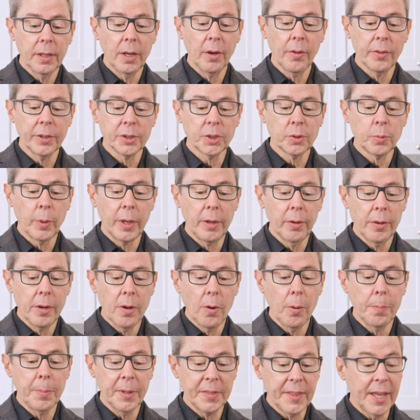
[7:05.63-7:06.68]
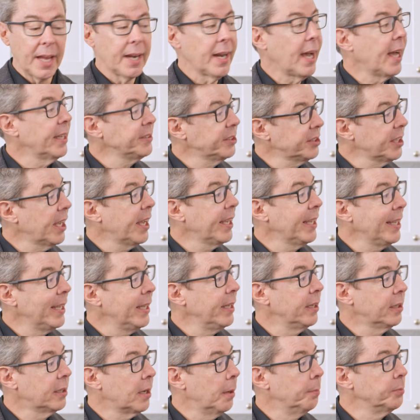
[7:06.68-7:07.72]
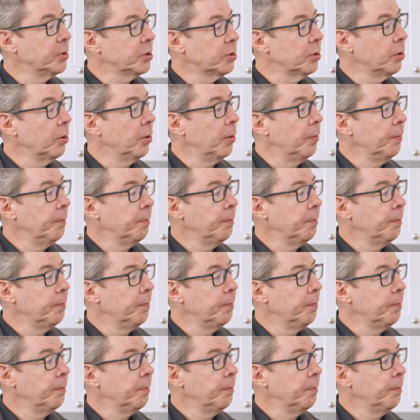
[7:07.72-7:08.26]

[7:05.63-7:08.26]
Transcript: you know, the sweeter note, but that acai comes through.